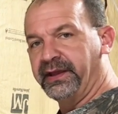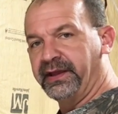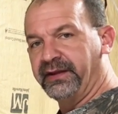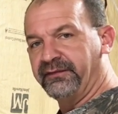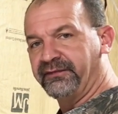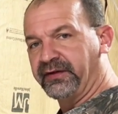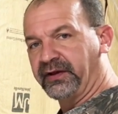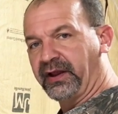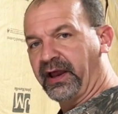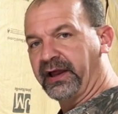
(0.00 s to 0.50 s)

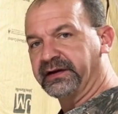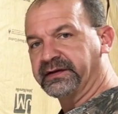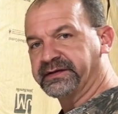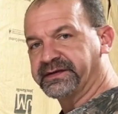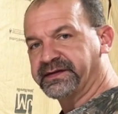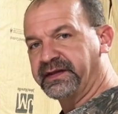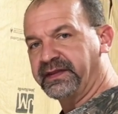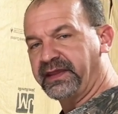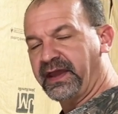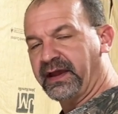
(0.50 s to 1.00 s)
If you'd like to
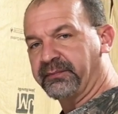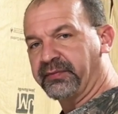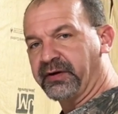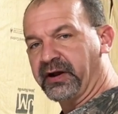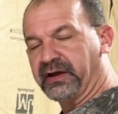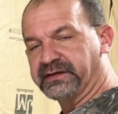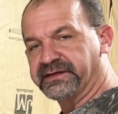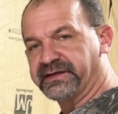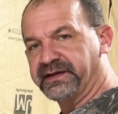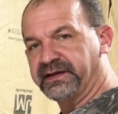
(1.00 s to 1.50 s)
see that
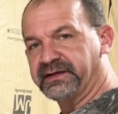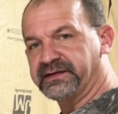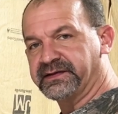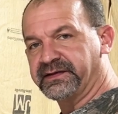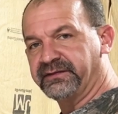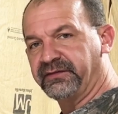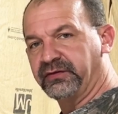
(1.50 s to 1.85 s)
process,